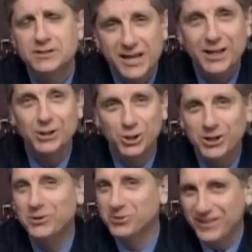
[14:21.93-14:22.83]
Take a
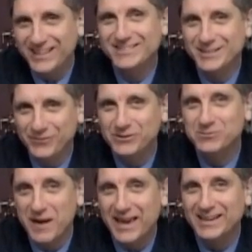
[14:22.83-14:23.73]
look at where that stuff is
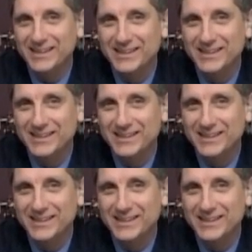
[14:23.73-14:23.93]
made.